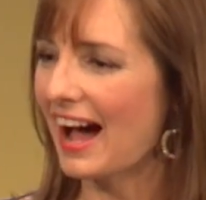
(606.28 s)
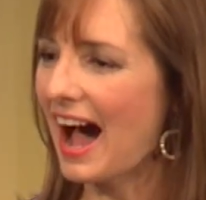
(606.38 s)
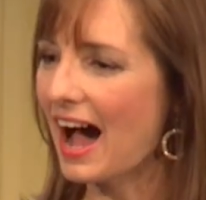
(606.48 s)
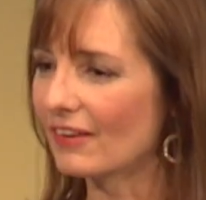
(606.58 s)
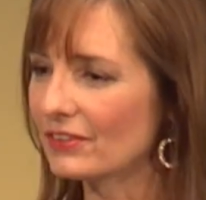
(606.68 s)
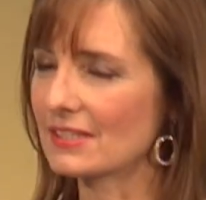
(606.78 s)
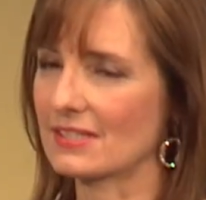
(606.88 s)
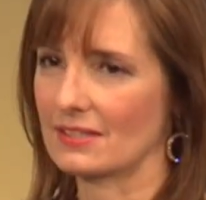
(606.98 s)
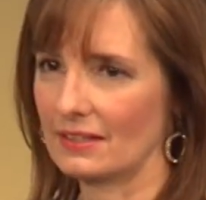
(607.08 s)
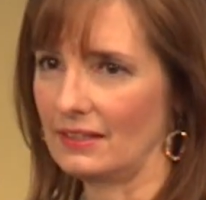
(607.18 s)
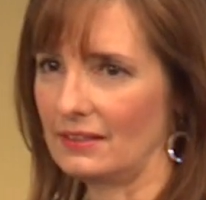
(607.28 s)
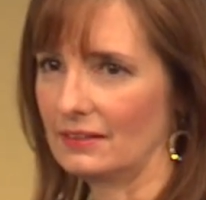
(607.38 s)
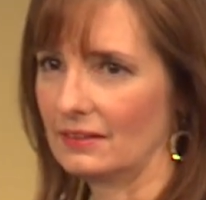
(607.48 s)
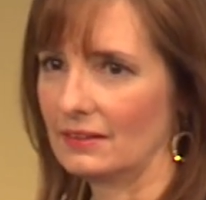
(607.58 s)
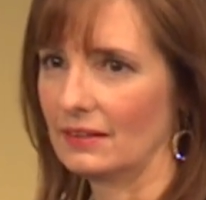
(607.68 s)
Obviously,
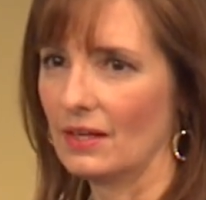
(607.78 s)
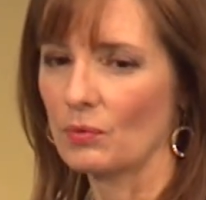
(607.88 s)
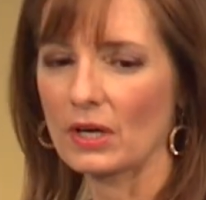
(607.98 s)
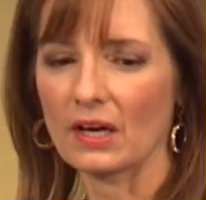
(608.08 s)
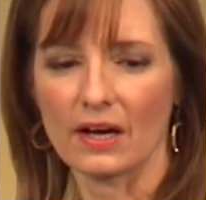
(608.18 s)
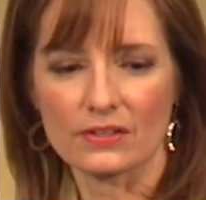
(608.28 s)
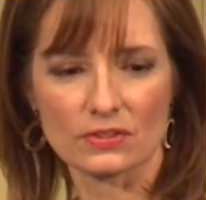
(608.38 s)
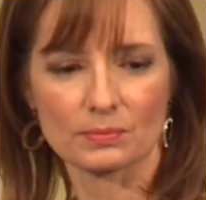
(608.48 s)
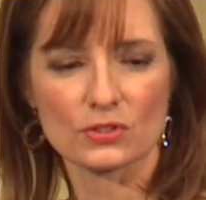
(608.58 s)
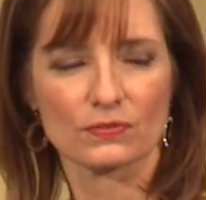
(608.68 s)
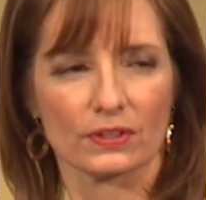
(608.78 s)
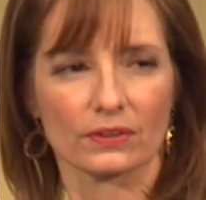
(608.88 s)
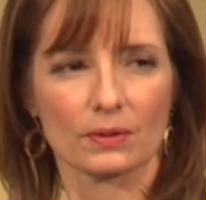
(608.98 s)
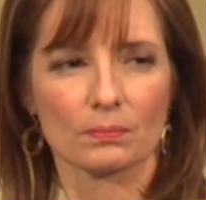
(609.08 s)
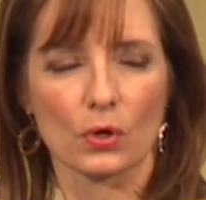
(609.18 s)
when customers feel
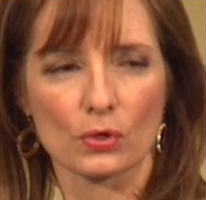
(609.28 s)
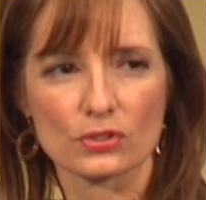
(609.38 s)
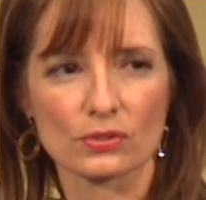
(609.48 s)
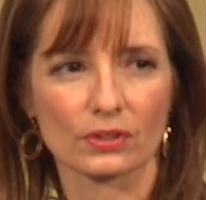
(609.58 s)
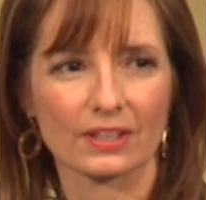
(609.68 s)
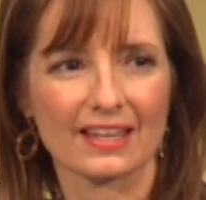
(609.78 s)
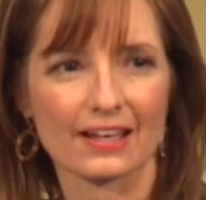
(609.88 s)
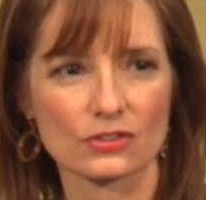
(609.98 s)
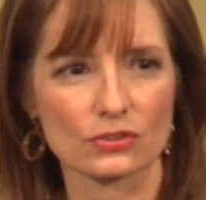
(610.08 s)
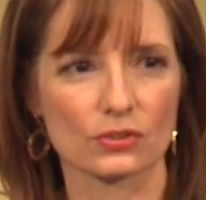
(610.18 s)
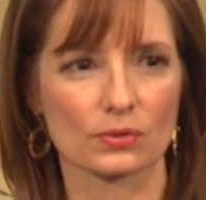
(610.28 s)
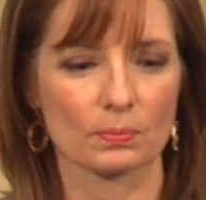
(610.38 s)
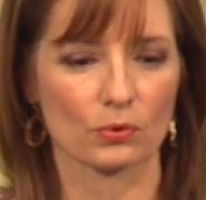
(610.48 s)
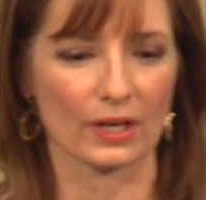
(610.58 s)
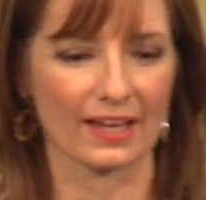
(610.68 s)
an emotional connection to your
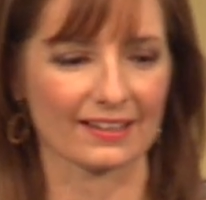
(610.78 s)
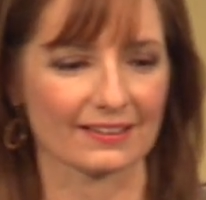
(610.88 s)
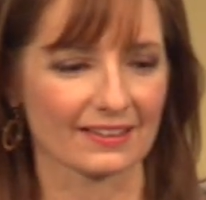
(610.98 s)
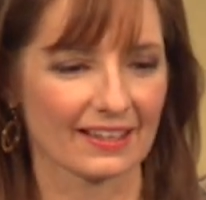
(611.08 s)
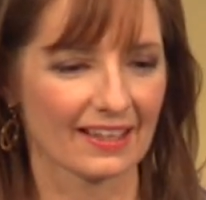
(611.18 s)
brand,